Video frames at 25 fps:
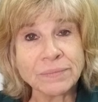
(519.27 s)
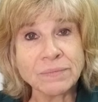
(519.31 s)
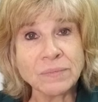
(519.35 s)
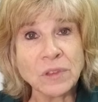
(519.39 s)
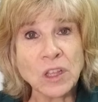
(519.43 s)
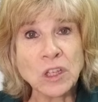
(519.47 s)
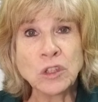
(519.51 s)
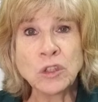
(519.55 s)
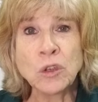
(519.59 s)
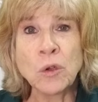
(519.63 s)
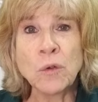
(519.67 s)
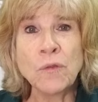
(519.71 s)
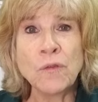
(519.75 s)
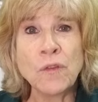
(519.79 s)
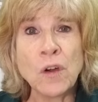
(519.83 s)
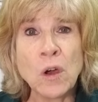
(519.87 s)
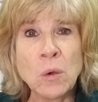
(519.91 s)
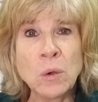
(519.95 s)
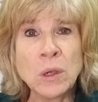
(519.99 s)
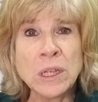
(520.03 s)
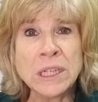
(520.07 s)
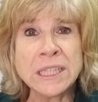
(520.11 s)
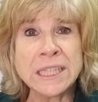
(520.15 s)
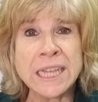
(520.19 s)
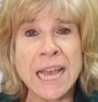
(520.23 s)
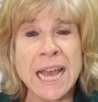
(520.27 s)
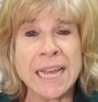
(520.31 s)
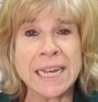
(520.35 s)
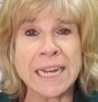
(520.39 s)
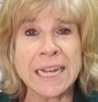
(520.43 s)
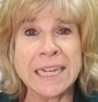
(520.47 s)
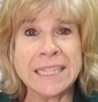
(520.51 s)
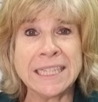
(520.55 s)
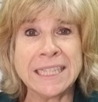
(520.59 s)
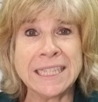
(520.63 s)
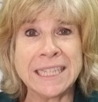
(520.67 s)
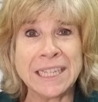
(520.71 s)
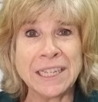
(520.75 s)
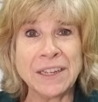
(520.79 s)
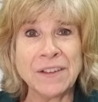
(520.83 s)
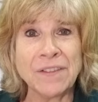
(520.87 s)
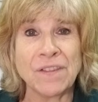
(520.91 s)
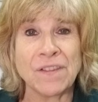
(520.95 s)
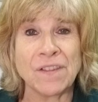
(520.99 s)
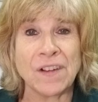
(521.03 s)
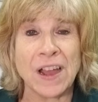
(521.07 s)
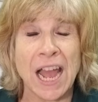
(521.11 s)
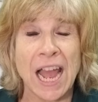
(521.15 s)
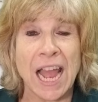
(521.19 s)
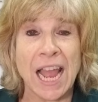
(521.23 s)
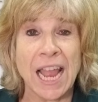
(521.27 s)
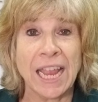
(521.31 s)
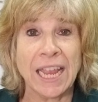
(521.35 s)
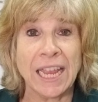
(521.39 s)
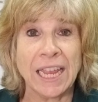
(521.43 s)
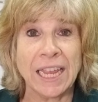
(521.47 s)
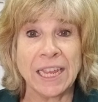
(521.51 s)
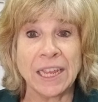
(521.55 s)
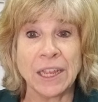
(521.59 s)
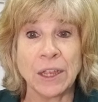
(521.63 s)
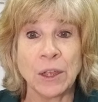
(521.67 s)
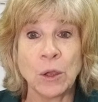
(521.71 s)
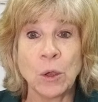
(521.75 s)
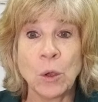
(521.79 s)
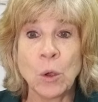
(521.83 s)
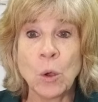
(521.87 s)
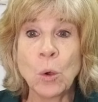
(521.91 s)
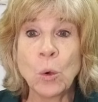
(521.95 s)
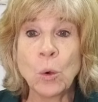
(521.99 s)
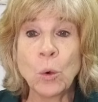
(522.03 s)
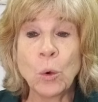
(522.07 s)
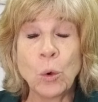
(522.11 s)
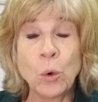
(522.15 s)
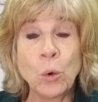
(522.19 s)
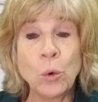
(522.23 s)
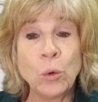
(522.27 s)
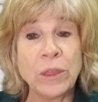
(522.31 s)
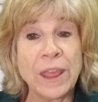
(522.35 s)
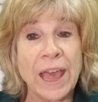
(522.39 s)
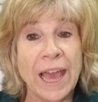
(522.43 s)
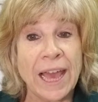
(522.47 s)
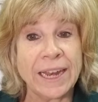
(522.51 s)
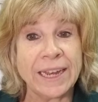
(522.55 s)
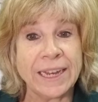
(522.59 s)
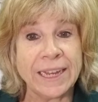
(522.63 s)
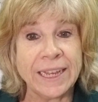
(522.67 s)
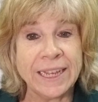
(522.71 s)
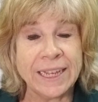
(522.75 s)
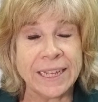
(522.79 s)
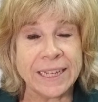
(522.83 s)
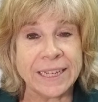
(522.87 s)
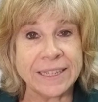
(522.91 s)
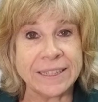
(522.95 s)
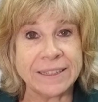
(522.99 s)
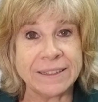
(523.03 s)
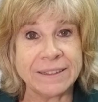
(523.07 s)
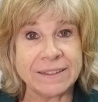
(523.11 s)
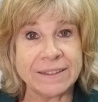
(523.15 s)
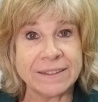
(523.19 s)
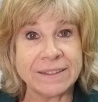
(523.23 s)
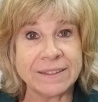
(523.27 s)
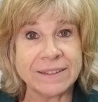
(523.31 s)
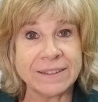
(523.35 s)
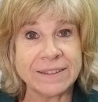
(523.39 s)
So focus on identifying who that is